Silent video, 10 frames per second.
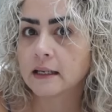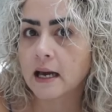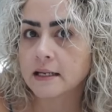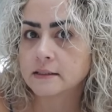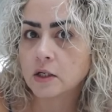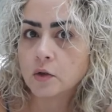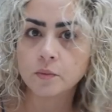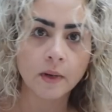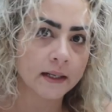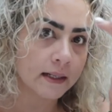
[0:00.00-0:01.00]
Guys, look
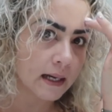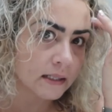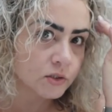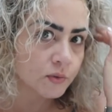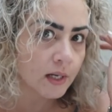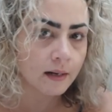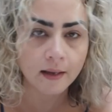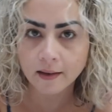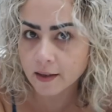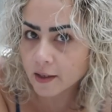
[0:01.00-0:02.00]
my natural
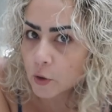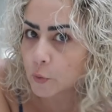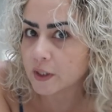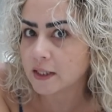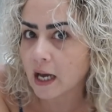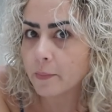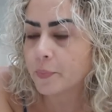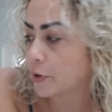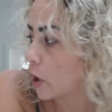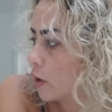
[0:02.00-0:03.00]
hair with
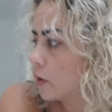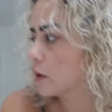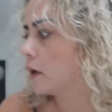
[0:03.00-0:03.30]
that product.